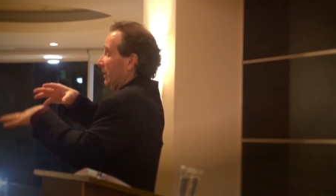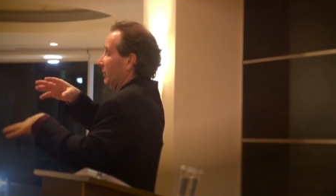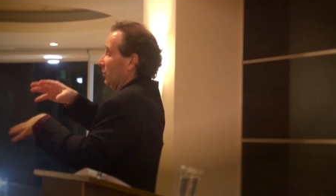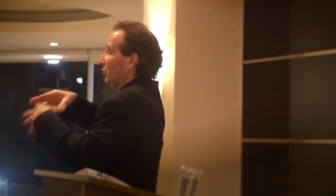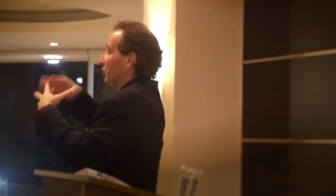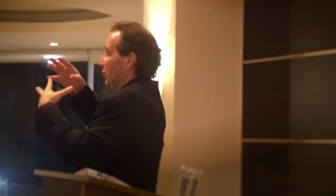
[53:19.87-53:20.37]

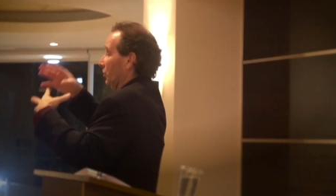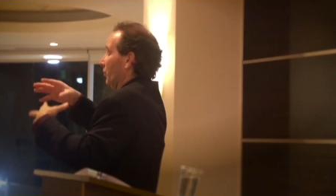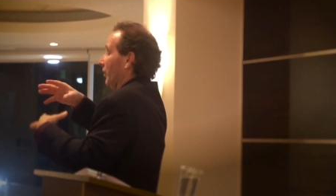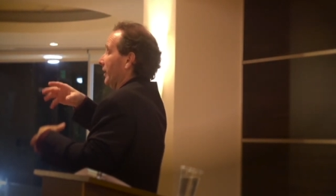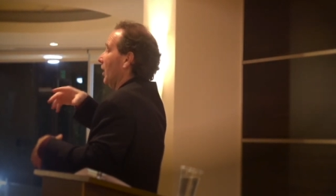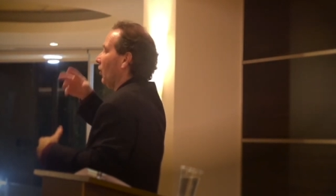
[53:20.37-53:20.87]
and you, you're
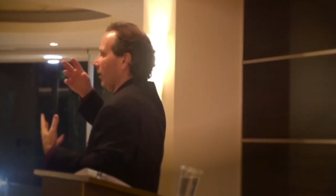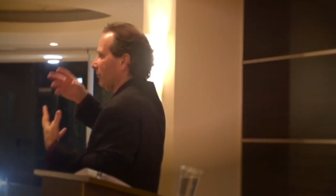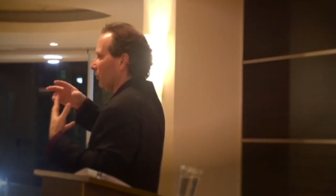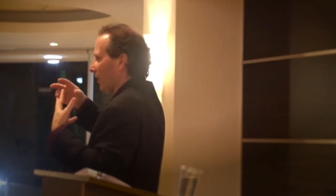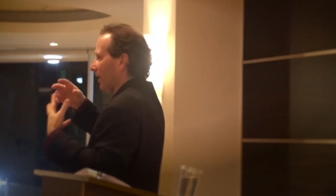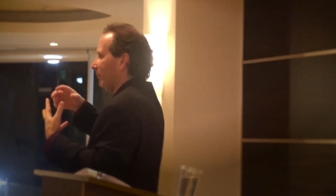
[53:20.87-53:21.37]
going, oh,
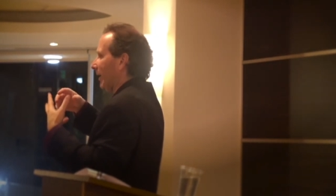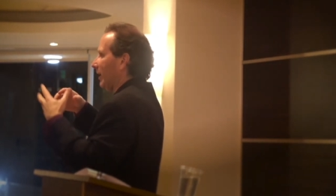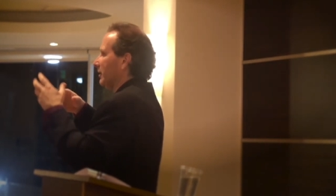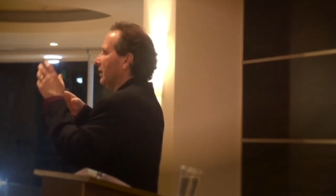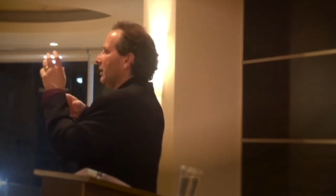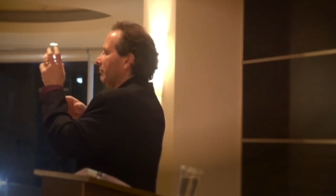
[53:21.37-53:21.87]
I'm going to write
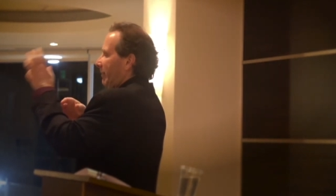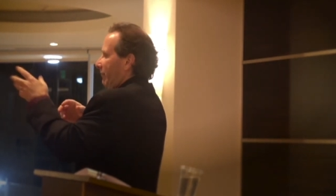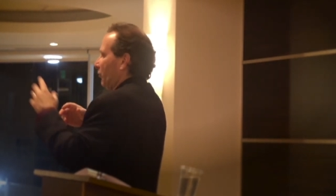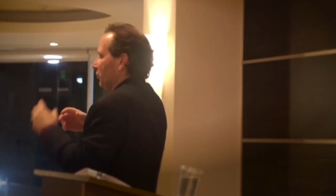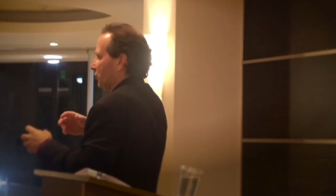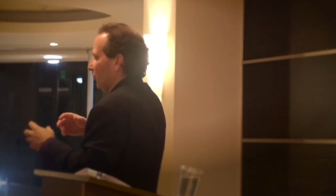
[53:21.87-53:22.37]
about my
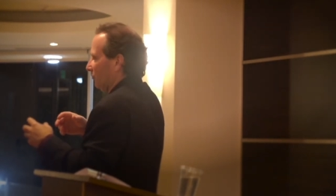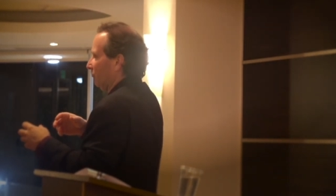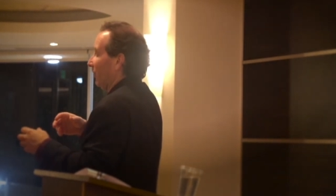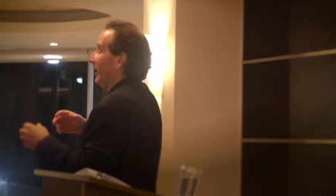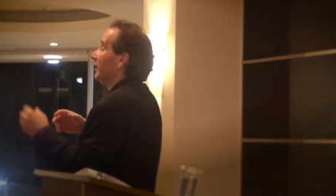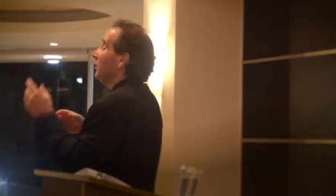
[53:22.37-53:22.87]
first
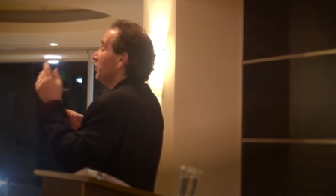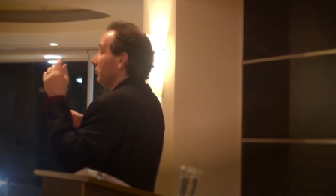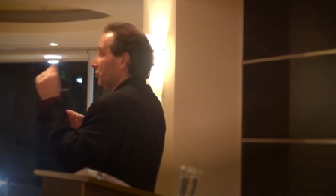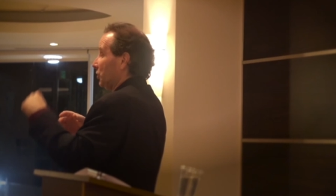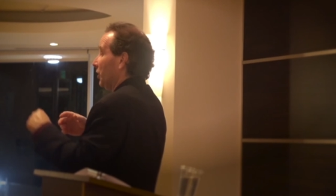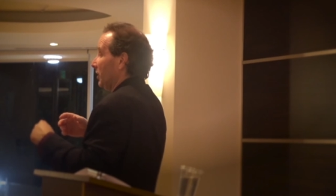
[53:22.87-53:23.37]
girlfriend
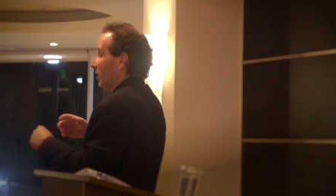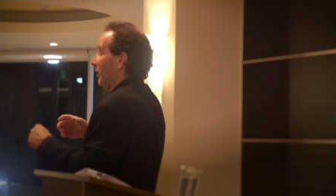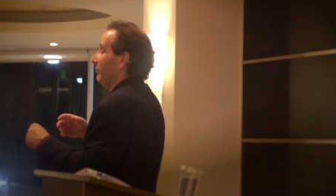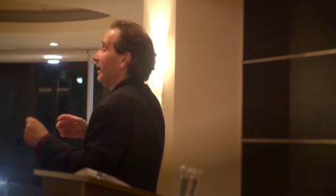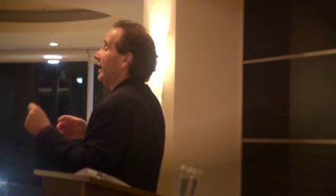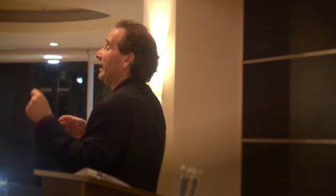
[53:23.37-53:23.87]
who cheated
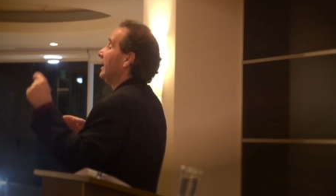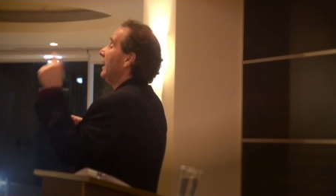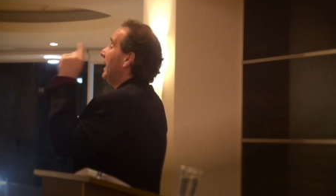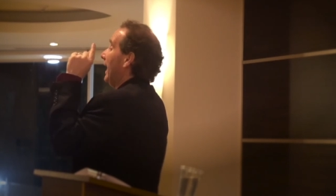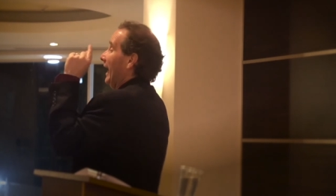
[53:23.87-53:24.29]
on me,